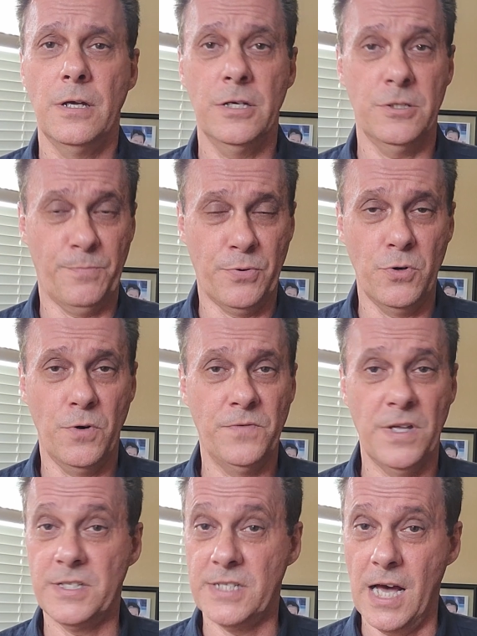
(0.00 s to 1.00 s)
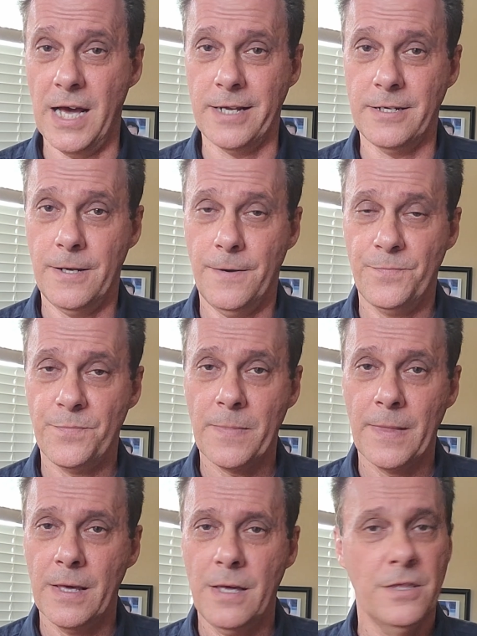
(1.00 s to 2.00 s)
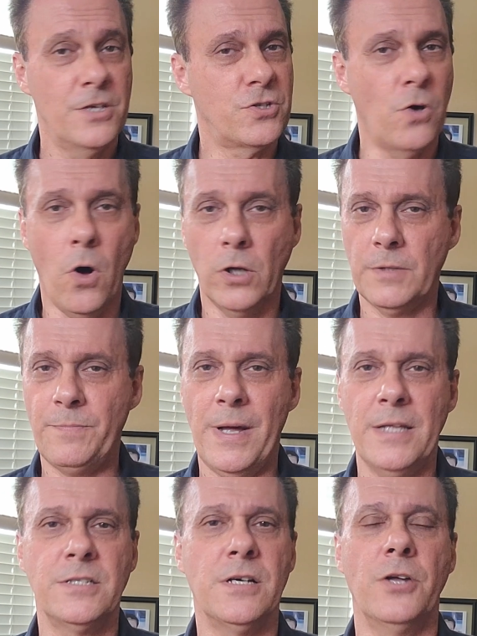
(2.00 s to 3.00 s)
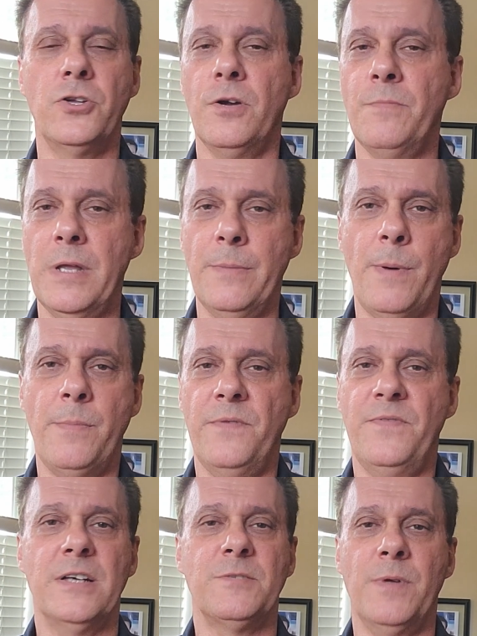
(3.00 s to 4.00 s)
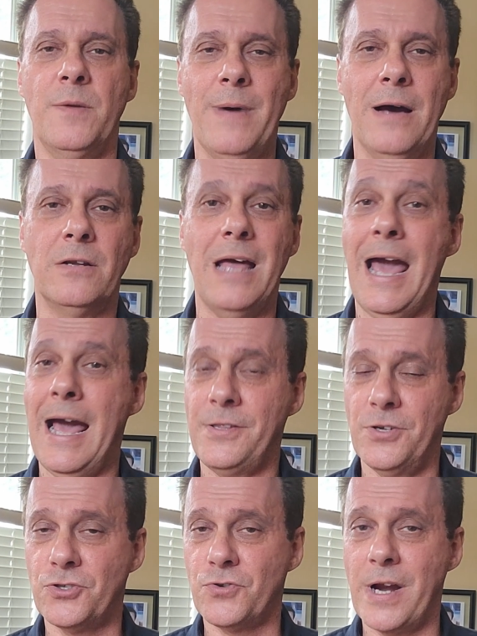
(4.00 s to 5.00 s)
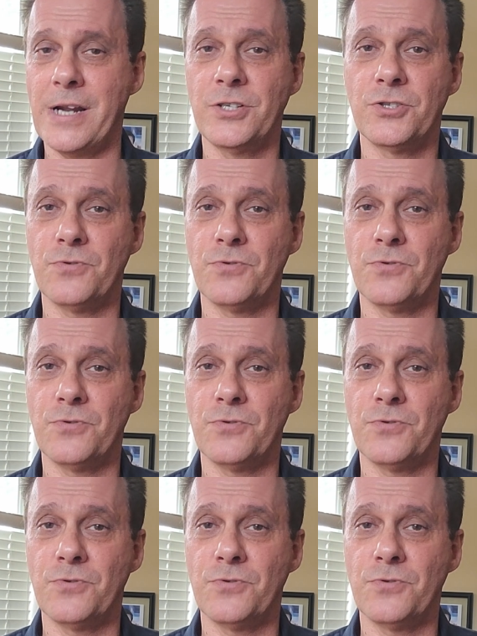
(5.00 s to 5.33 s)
is approved and signed. This all depends on your minimum investment amount and your trading